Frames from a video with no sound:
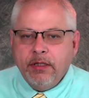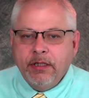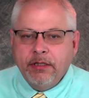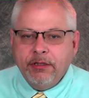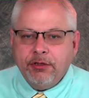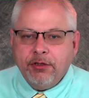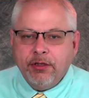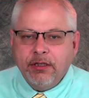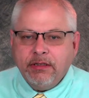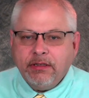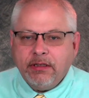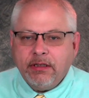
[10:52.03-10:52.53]

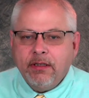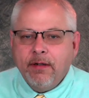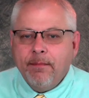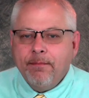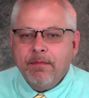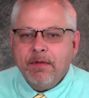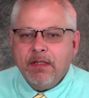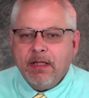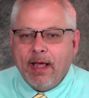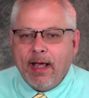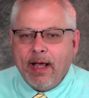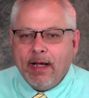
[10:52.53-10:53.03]
interest,
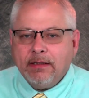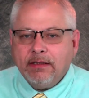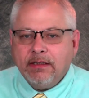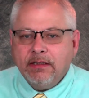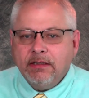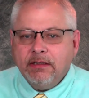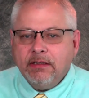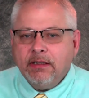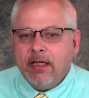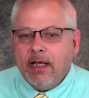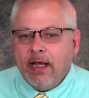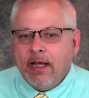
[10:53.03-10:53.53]

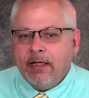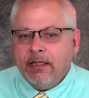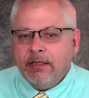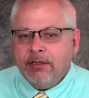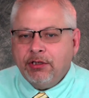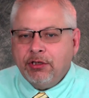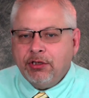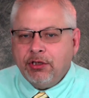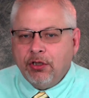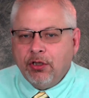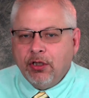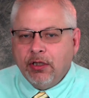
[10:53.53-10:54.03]
taxes, and
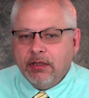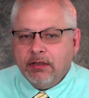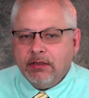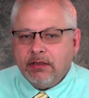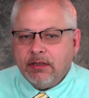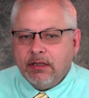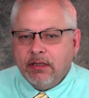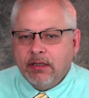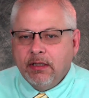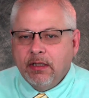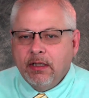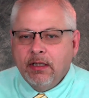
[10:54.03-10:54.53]

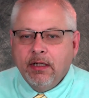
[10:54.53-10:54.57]
insurance,